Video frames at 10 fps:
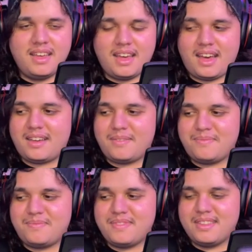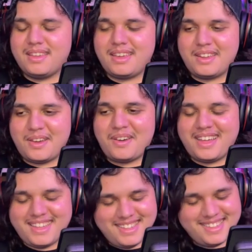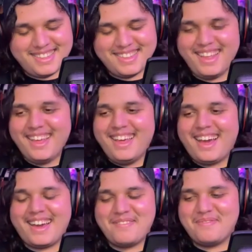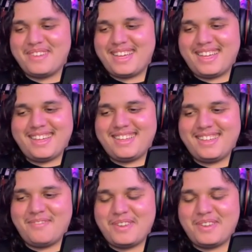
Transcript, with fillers: Um, you know, I'm uh I'm